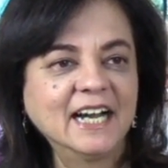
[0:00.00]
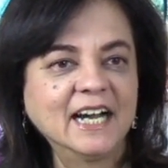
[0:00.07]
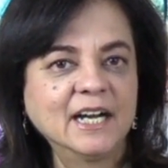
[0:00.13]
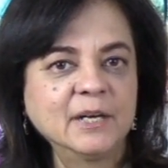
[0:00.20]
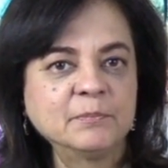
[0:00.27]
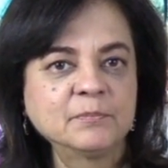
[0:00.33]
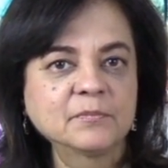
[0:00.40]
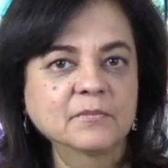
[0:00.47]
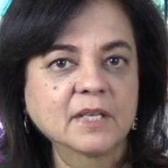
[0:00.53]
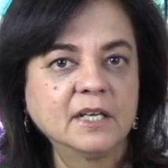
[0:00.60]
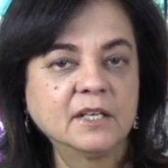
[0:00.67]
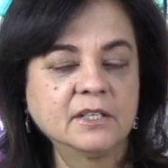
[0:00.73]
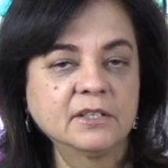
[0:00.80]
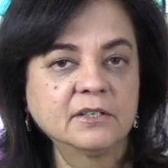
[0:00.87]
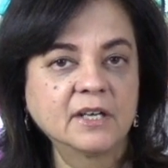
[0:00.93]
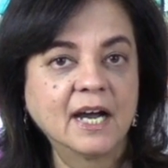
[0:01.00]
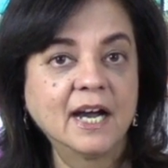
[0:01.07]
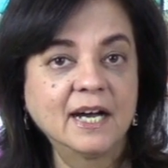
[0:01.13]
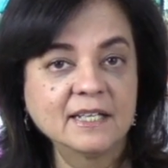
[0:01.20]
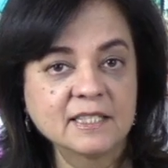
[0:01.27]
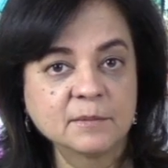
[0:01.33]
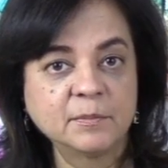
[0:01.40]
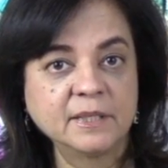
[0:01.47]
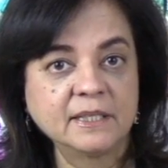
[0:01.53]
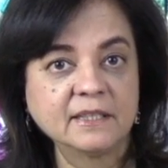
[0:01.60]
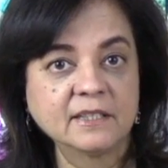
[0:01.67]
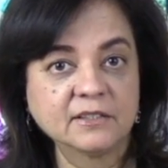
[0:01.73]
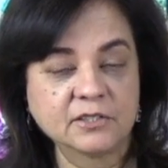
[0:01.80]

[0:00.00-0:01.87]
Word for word: um, her husband,